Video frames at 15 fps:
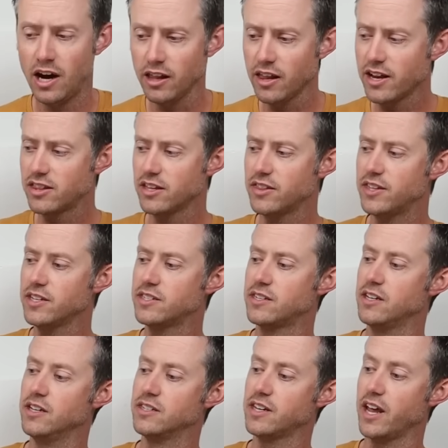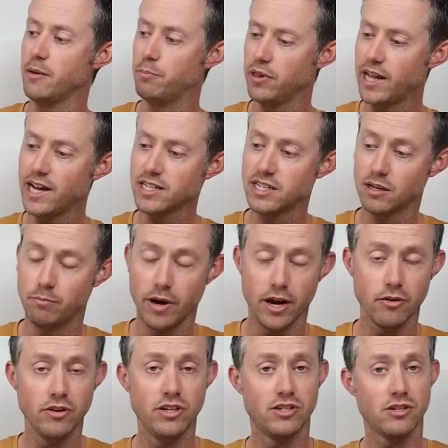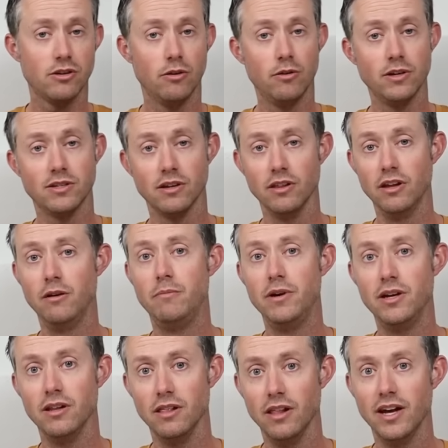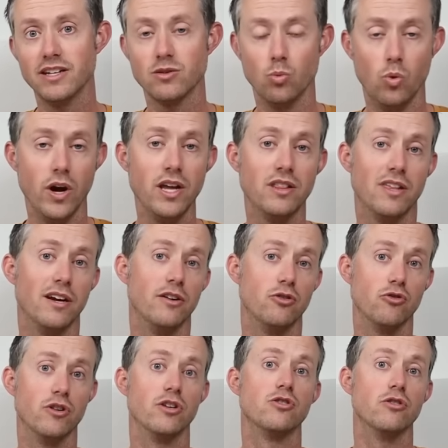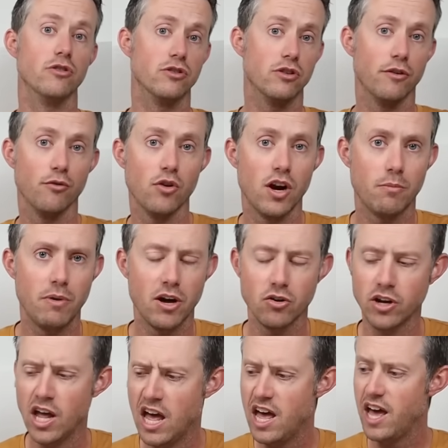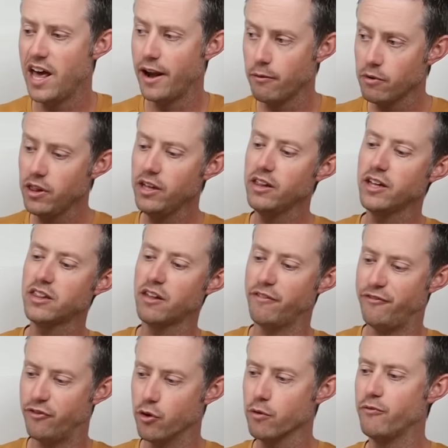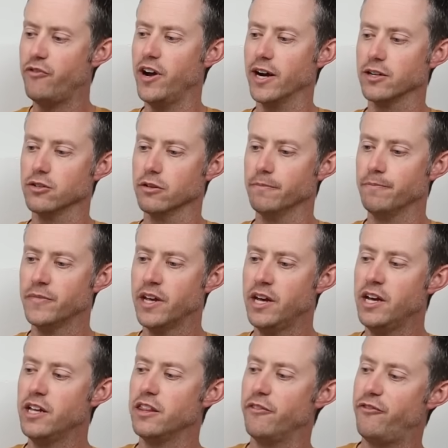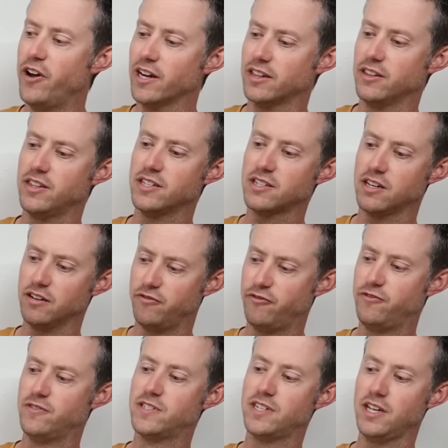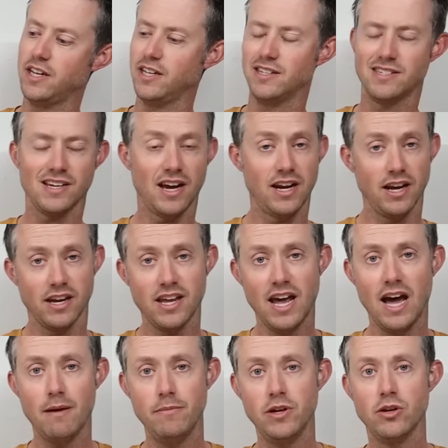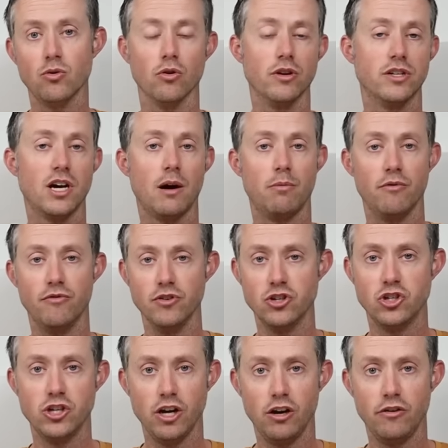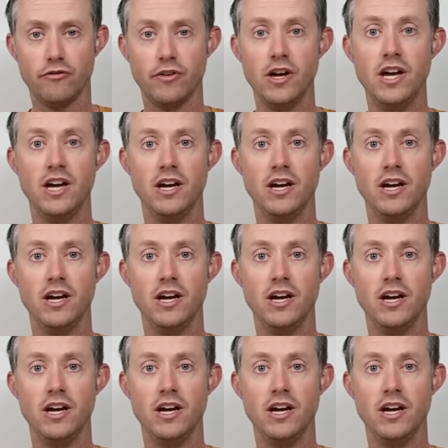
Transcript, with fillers: I like that this is a plastic battery, so it's a little bit less weight than a traditional server rack battery, and I really like the form factor. The fact that this can sit inside a cabinet or on top of a shelf